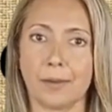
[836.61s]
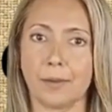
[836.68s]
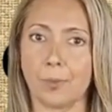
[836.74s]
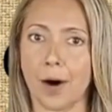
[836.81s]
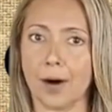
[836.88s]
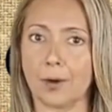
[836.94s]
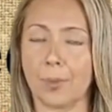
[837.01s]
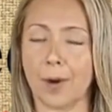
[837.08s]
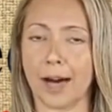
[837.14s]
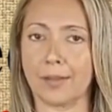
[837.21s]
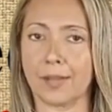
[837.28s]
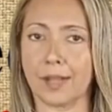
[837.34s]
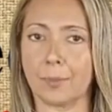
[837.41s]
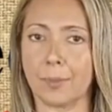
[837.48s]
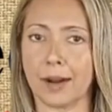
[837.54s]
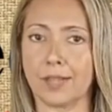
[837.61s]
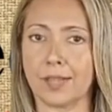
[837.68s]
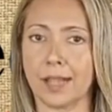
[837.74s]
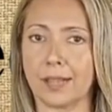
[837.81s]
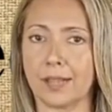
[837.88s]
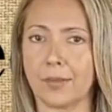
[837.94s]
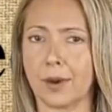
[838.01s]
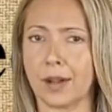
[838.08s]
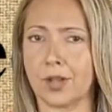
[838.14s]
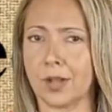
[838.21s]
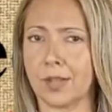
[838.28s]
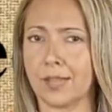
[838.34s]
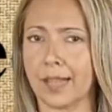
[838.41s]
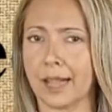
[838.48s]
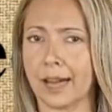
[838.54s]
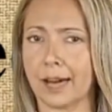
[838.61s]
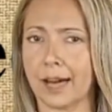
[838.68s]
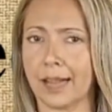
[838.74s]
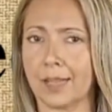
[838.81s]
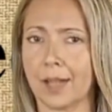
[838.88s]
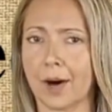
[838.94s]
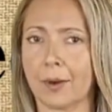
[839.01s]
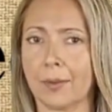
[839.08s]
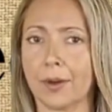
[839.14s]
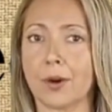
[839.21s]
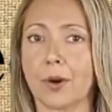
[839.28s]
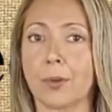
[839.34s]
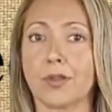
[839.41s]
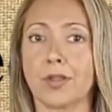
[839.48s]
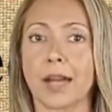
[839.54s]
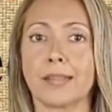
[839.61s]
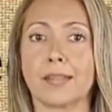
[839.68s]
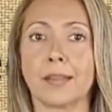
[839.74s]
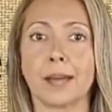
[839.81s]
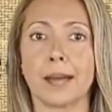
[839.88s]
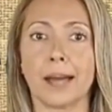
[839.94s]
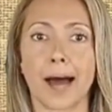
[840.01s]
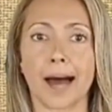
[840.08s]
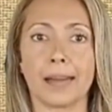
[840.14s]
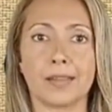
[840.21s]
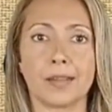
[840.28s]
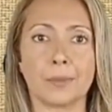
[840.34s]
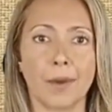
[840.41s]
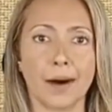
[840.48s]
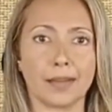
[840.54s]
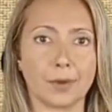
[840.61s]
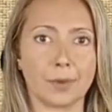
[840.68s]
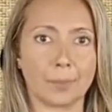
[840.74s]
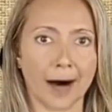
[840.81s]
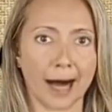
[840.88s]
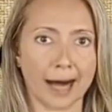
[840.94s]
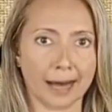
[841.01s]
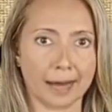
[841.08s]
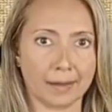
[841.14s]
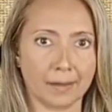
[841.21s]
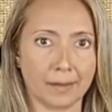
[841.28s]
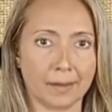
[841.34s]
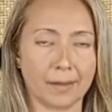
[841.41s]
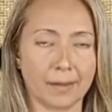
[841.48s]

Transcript: One way vitamin D deficiency is overlooked is in the case of muscle pain.